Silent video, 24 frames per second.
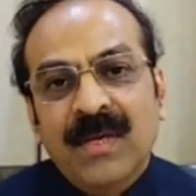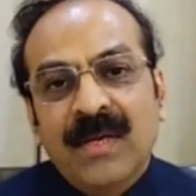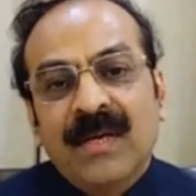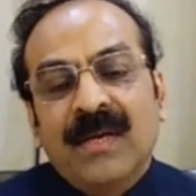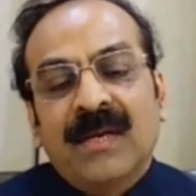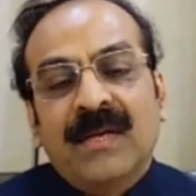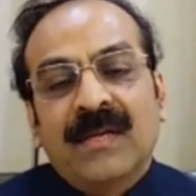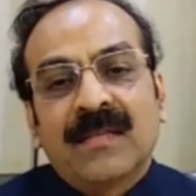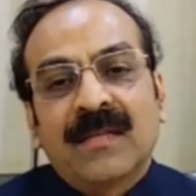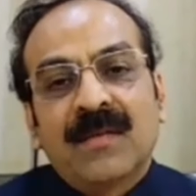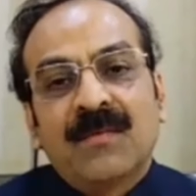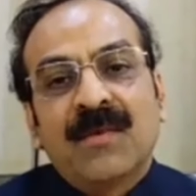
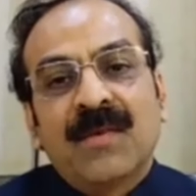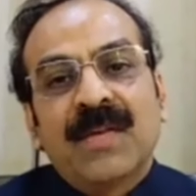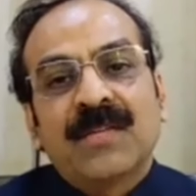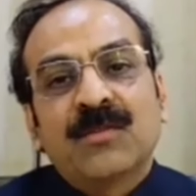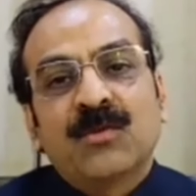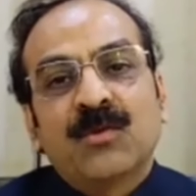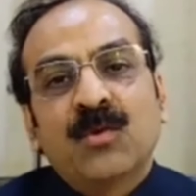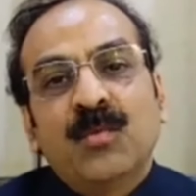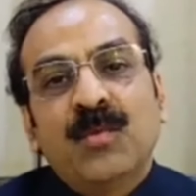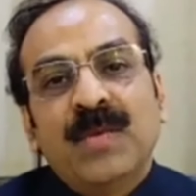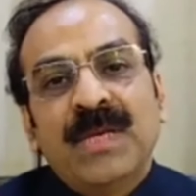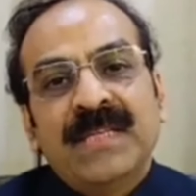otherwise
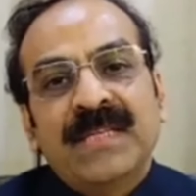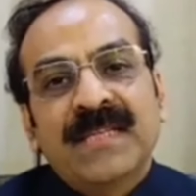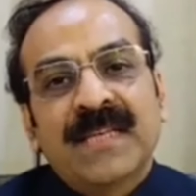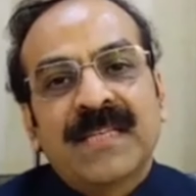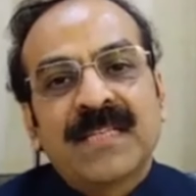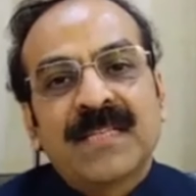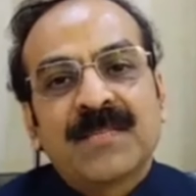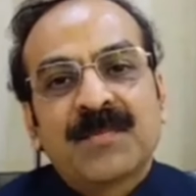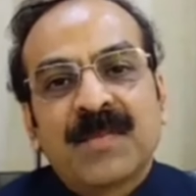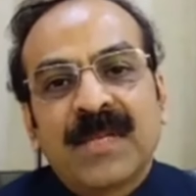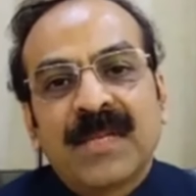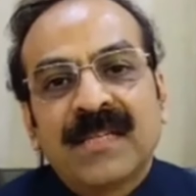rubies and
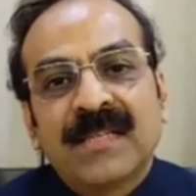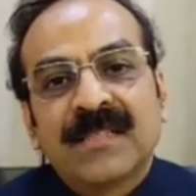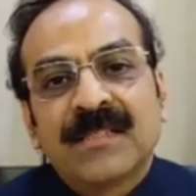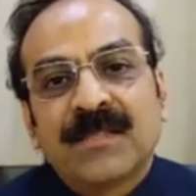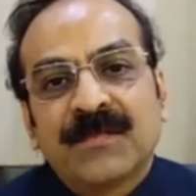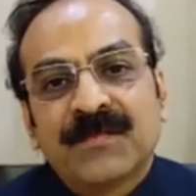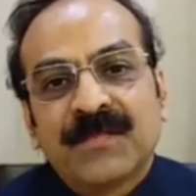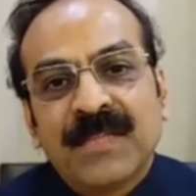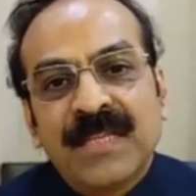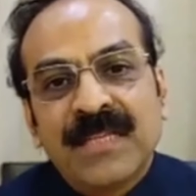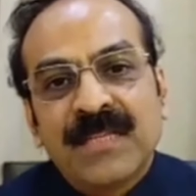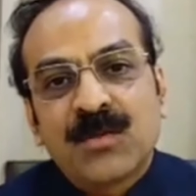spinels of
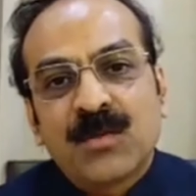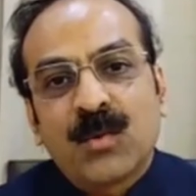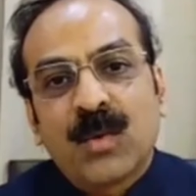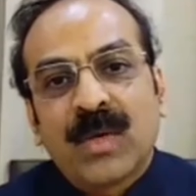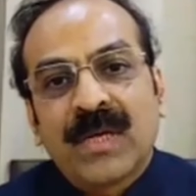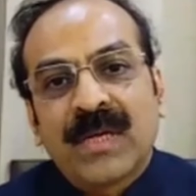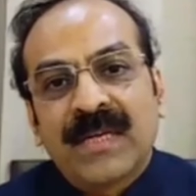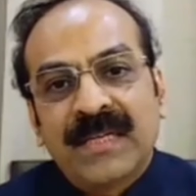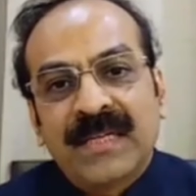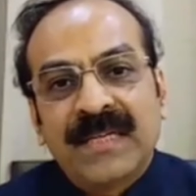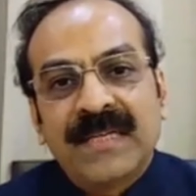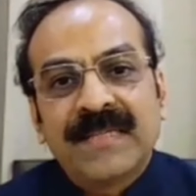these
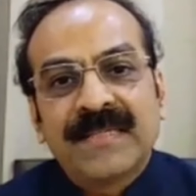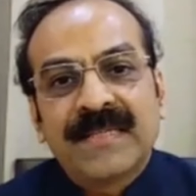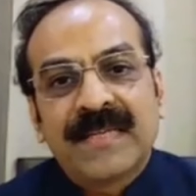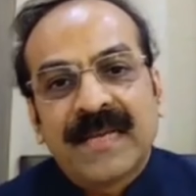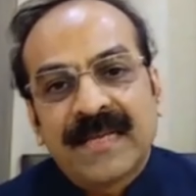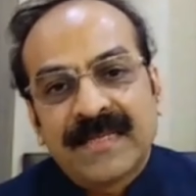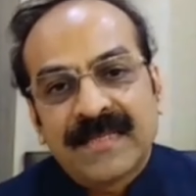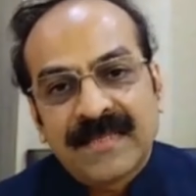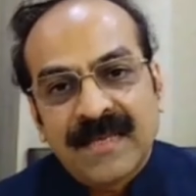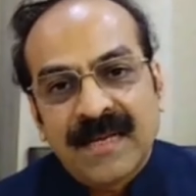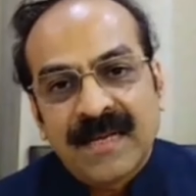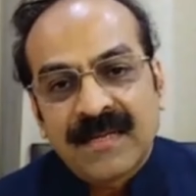qualities as
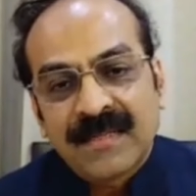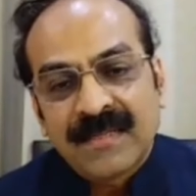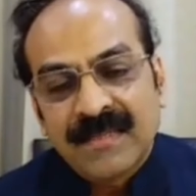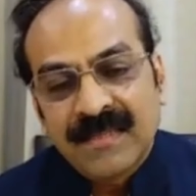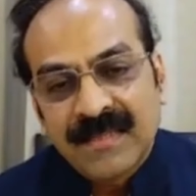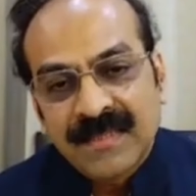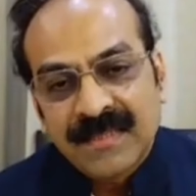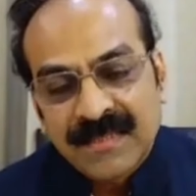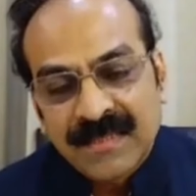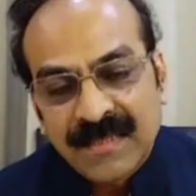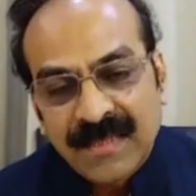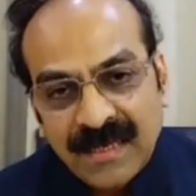are in this
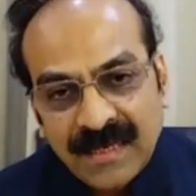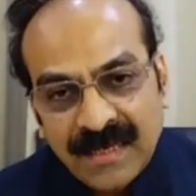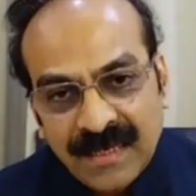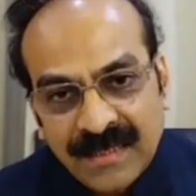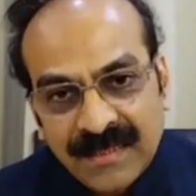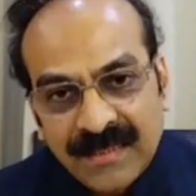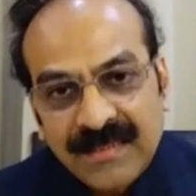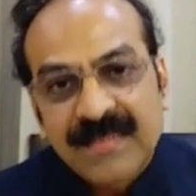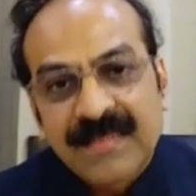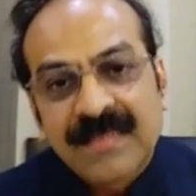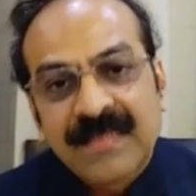necklace